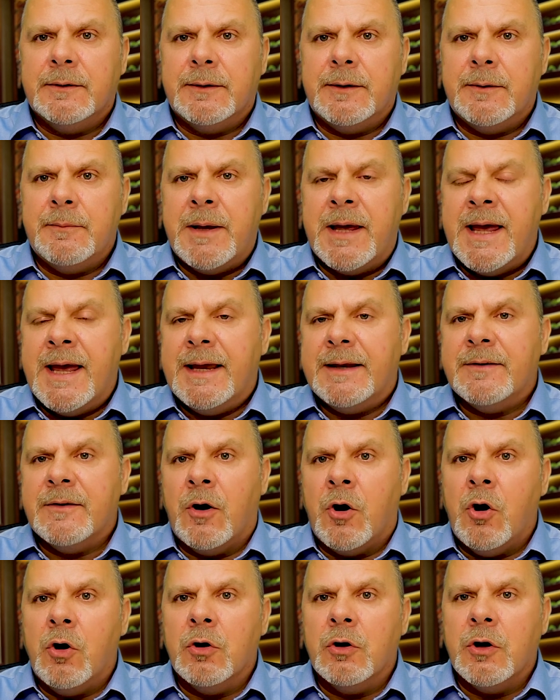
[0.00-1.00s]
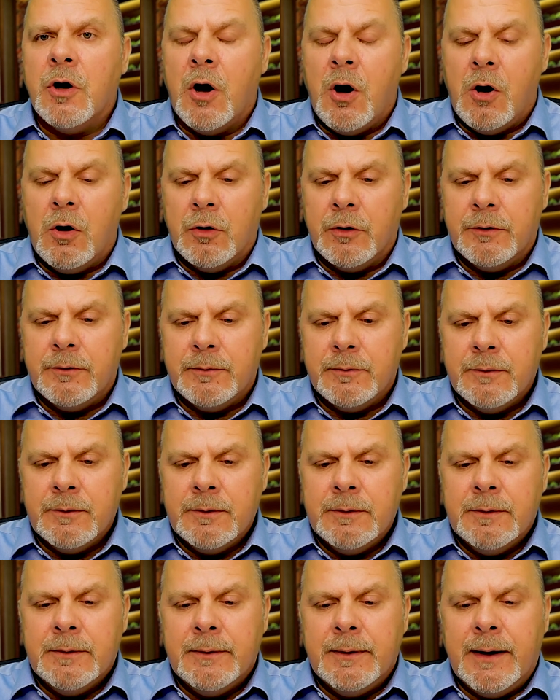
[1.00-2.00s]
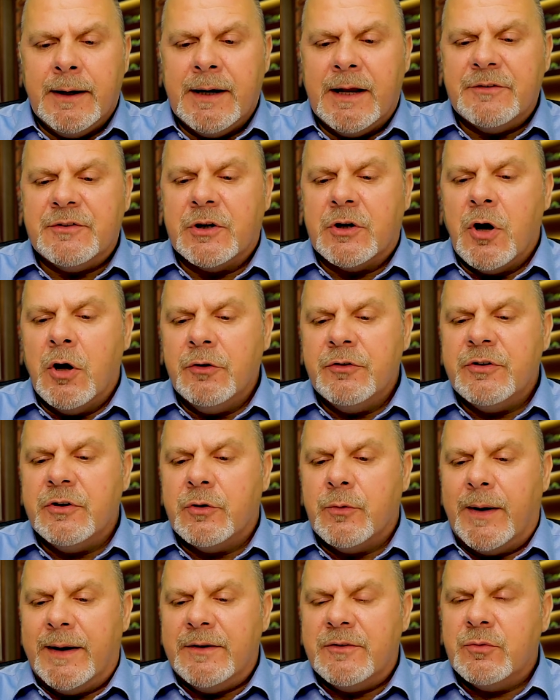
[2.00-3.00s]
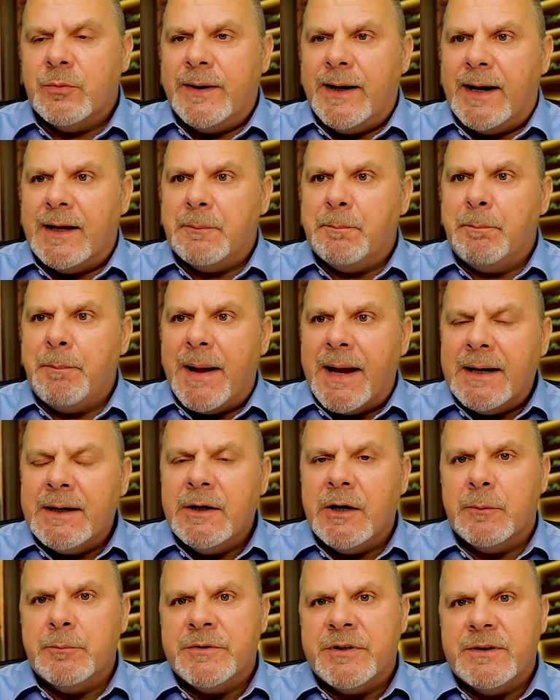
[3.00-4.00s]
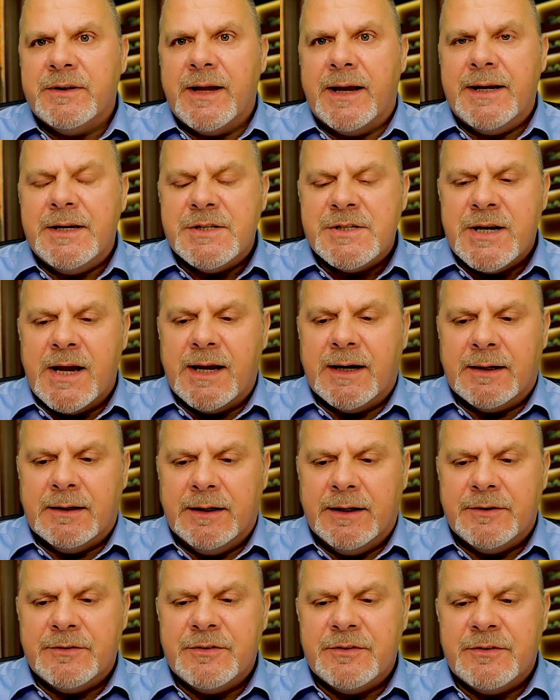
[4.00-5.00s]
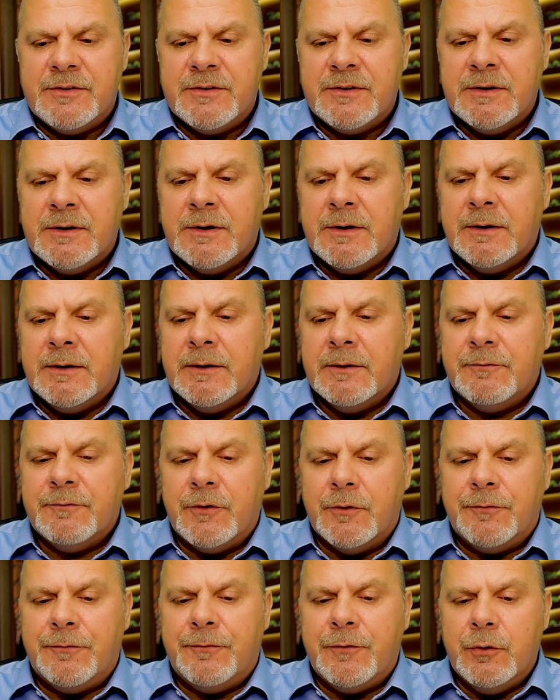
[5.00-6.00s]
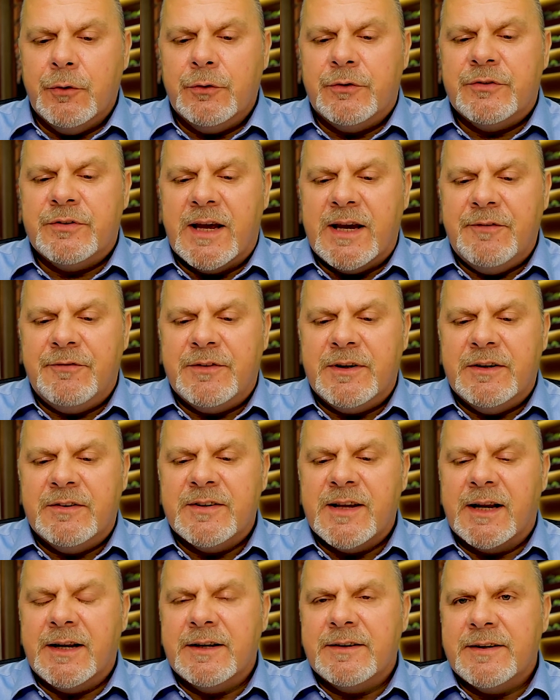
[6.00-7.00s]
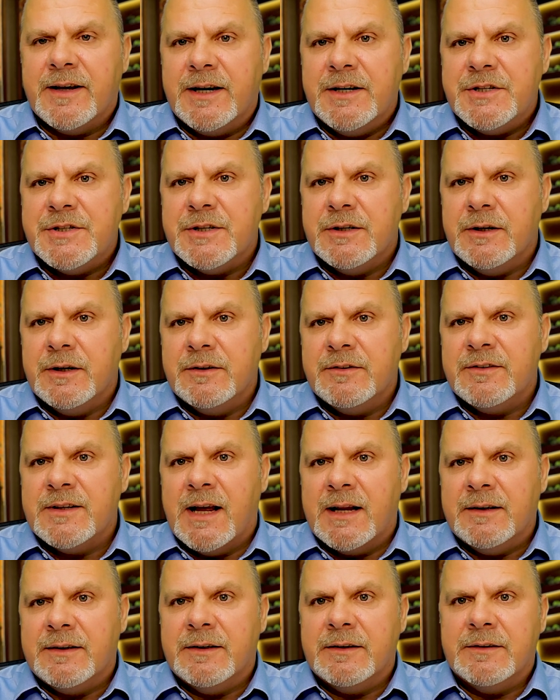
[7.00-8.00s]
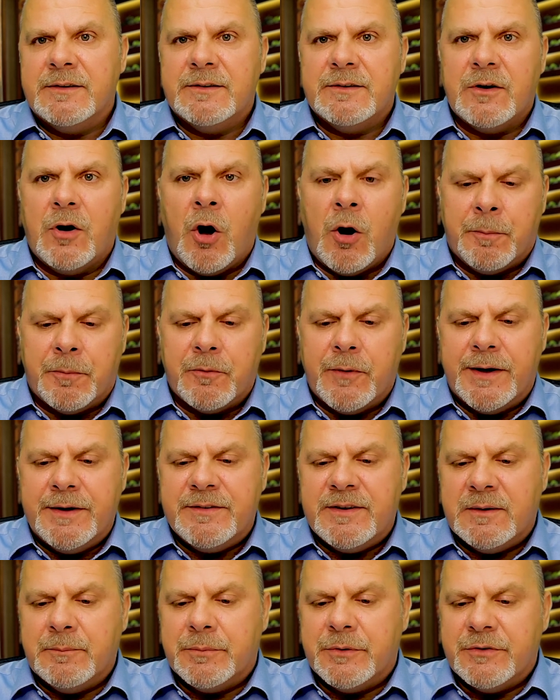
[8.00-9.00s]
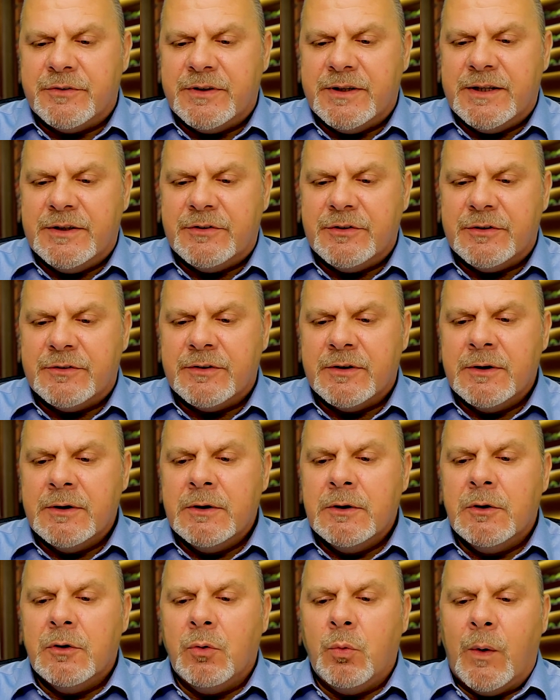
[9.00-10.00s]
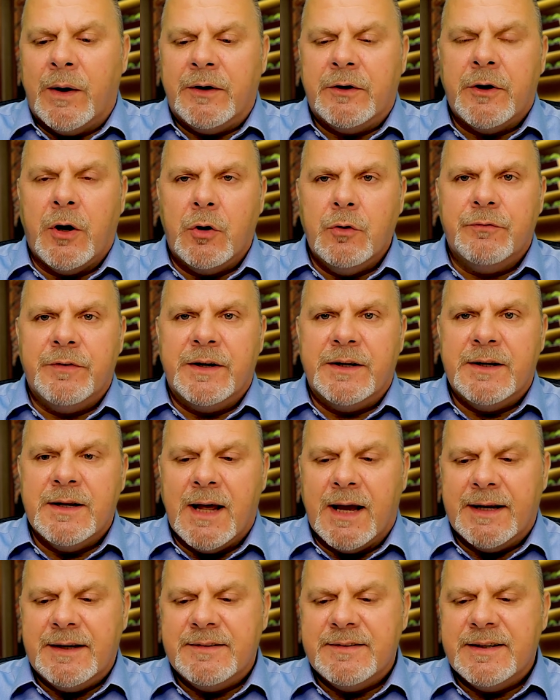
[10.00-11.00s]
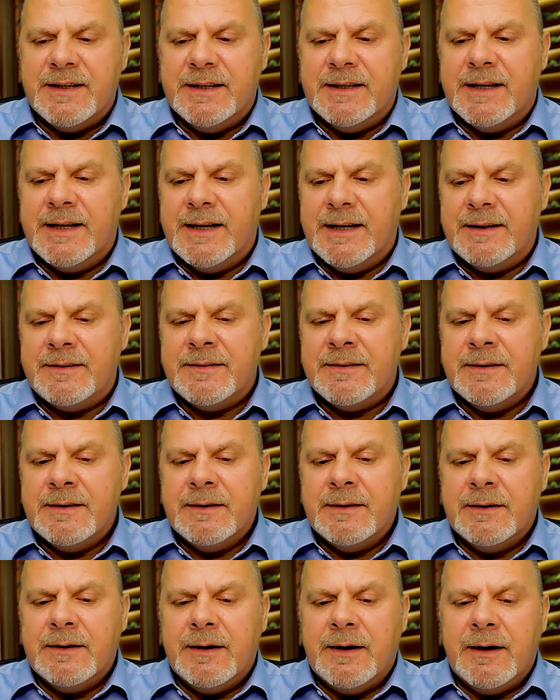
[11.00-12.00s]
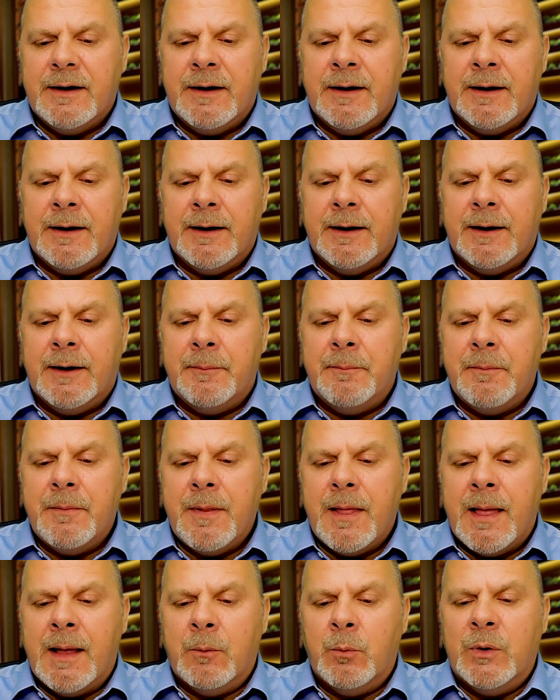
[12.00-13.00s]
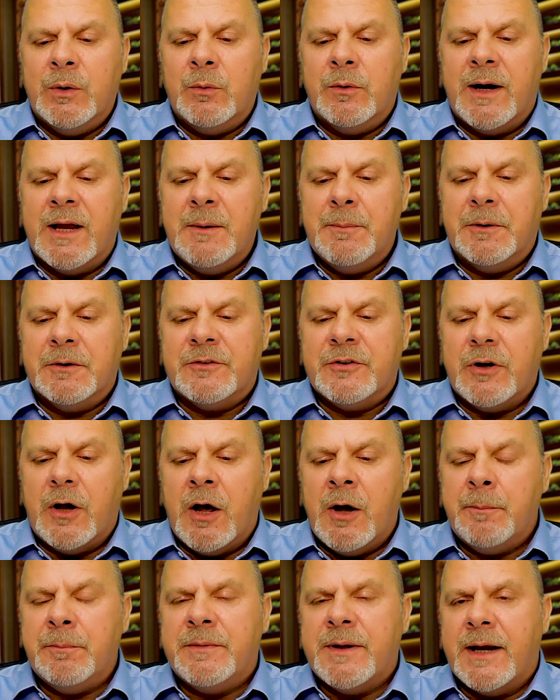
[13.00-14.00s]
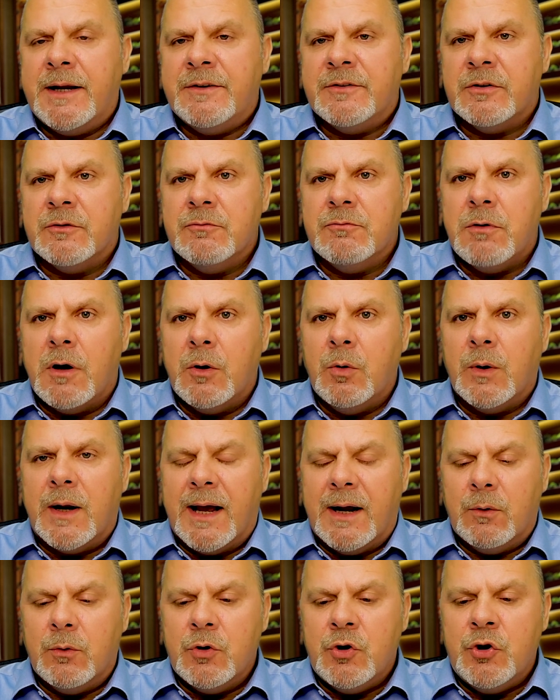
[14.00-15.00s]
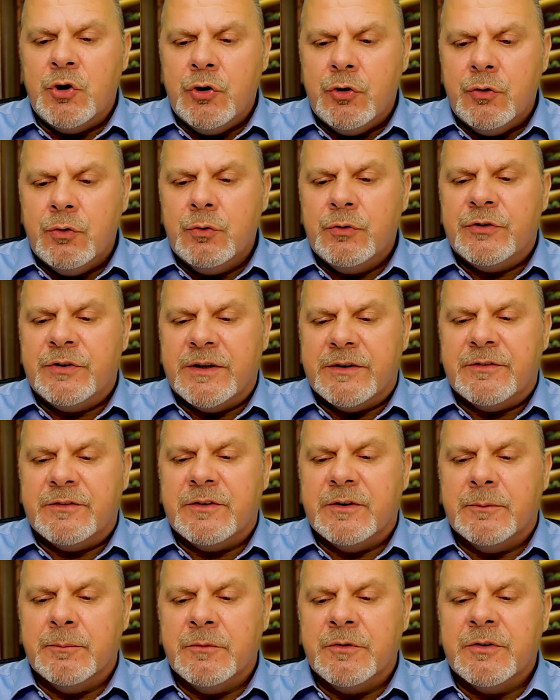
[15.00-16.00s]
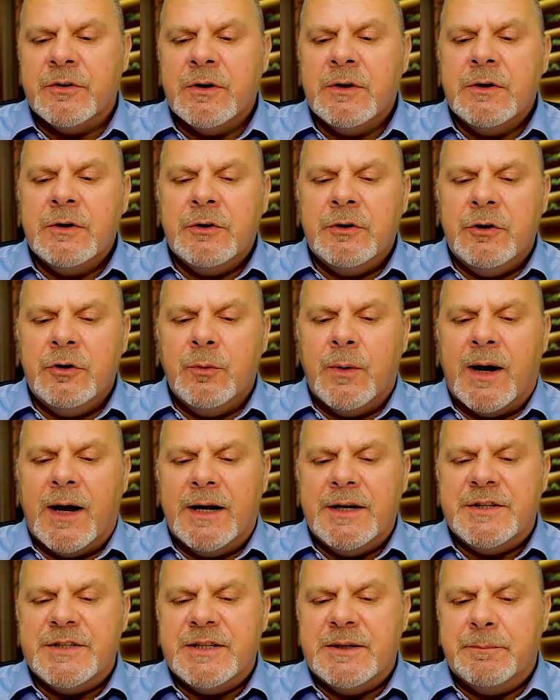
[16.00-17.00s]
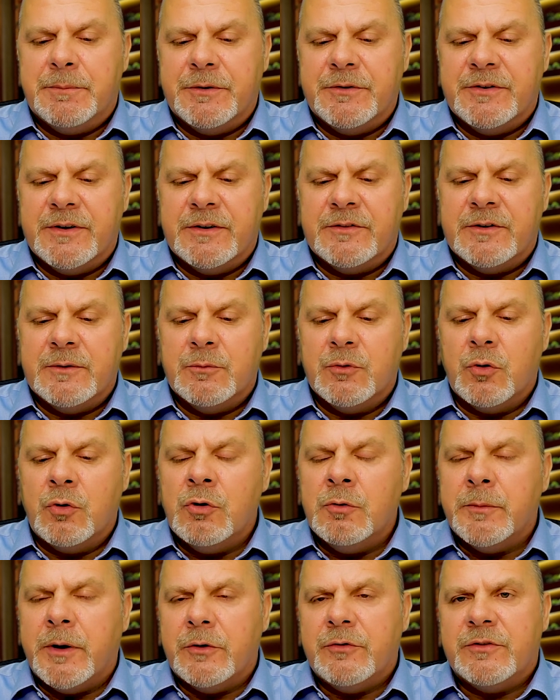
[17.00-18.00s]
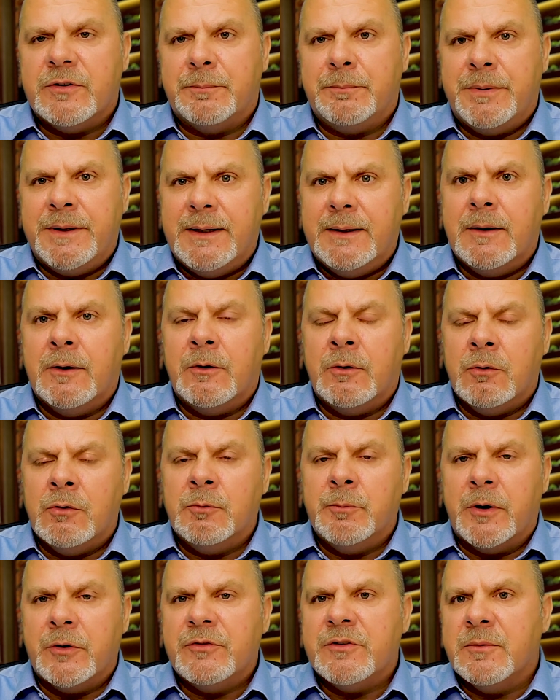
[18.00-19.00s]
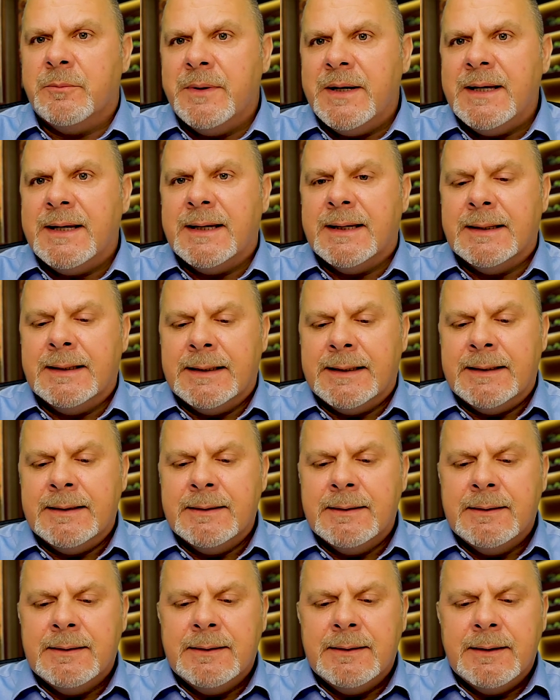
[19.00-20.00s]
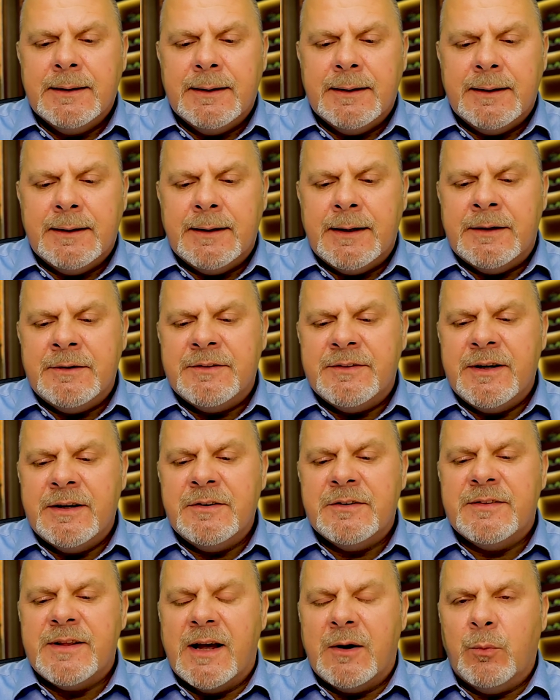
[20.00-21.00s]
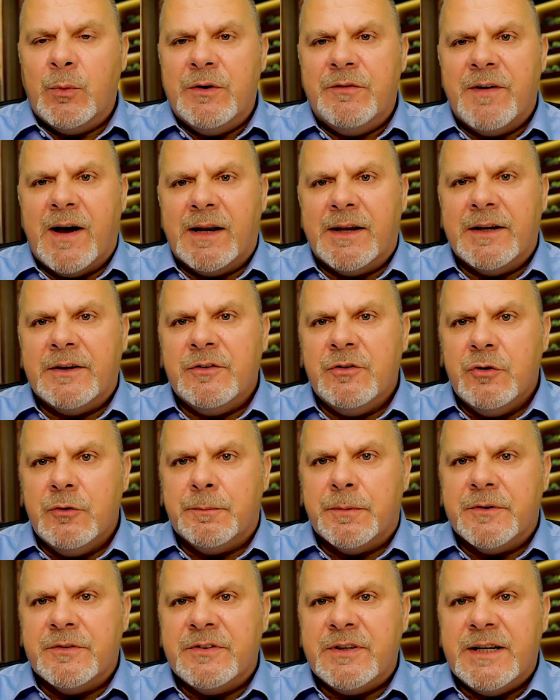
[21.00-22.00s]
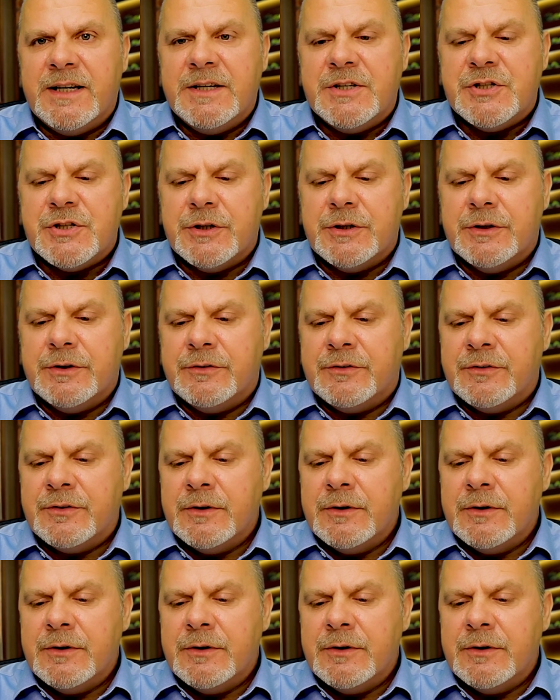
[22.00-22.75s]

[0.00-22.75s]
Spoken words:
hit Hong Kong. And as a consequence, we had bang up-to-date checklists for food safety, sanitation and standard operating procedures when COVID-19 hit. And we were able to update and roll out new systems, new hygiene systems almost immediately. And since then we've added new procedures